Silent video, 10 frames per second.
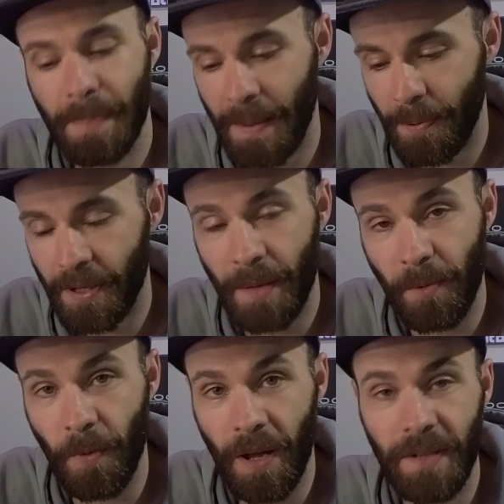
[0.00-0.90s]
Bad point
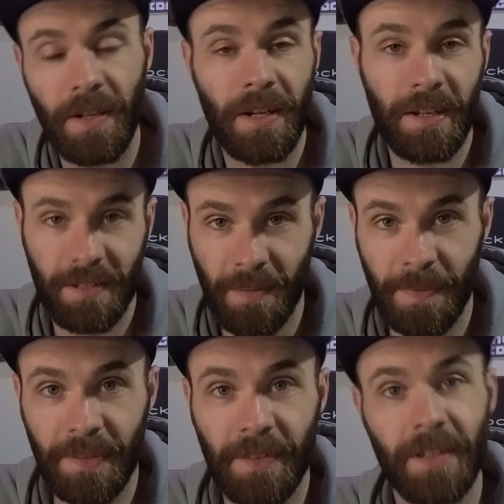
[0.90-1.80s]
number one, and it's
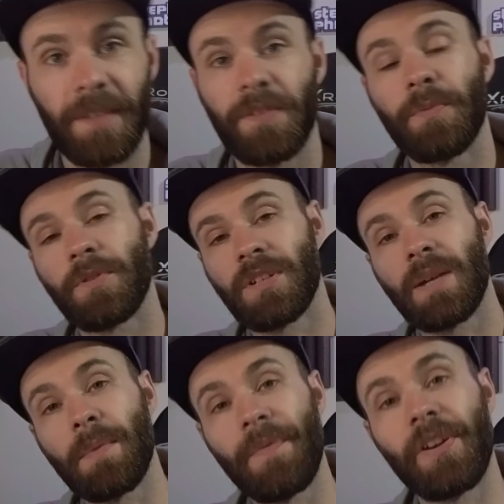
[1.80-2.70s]
something that if you've watched
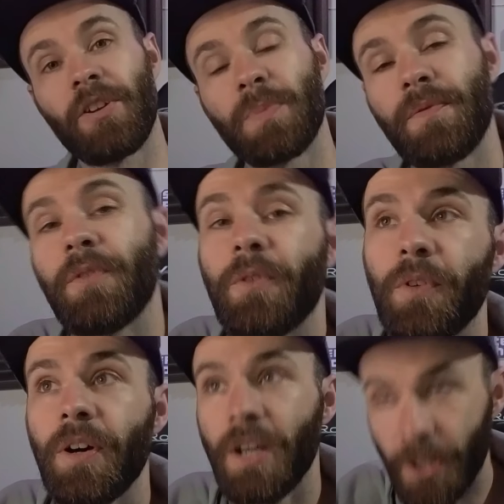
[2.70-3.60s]
any of my videos before,